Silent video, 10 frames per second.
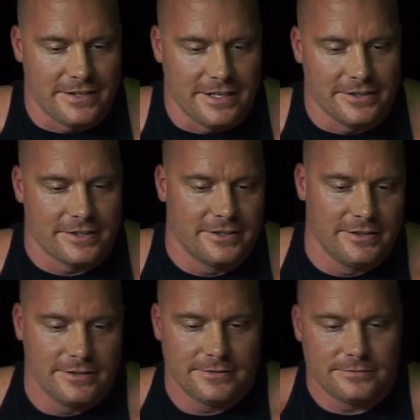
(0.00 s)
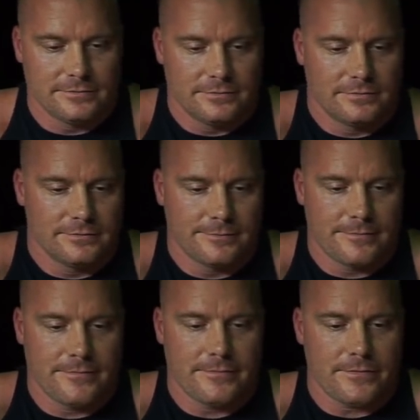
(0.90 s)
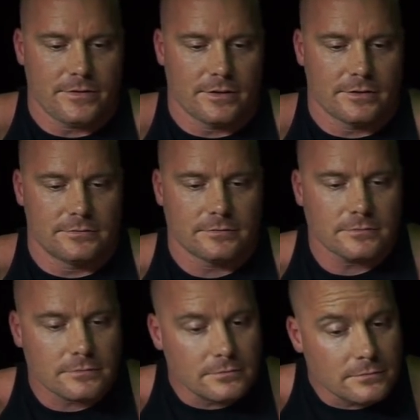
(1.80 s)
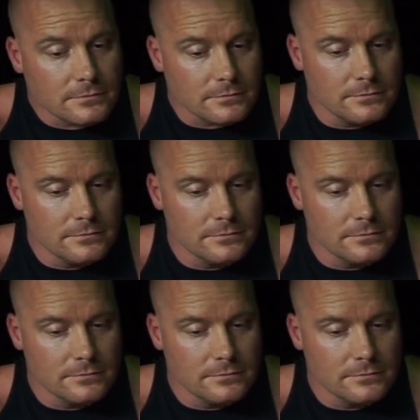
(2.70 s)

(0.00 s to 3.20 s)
No fucking beard without one. You look like a